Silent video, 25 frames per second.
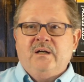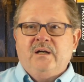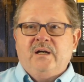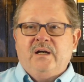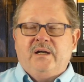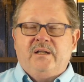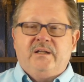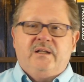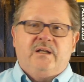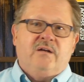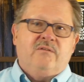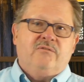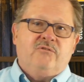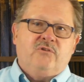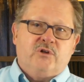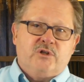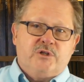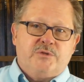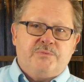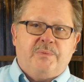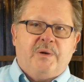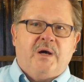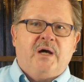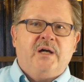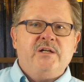And then, of
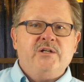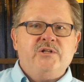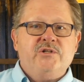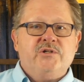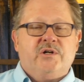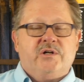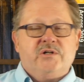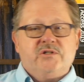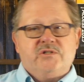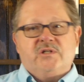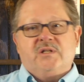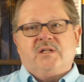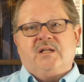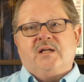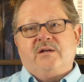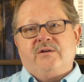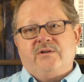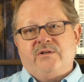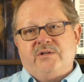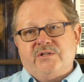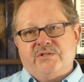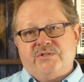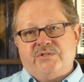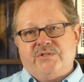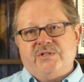course, pie charts allow
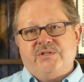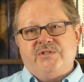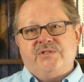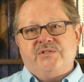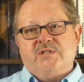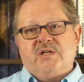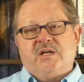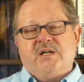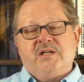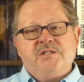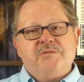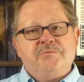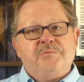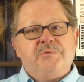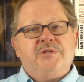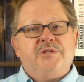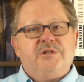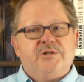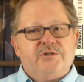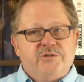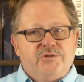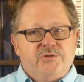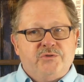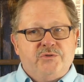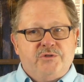you to see size, but
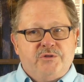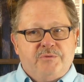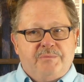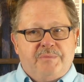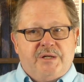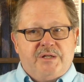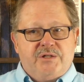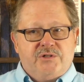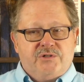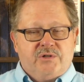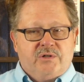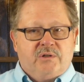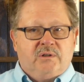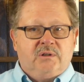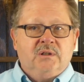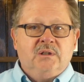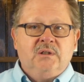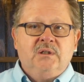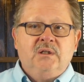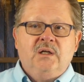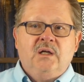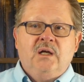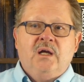they're 2-dimensional.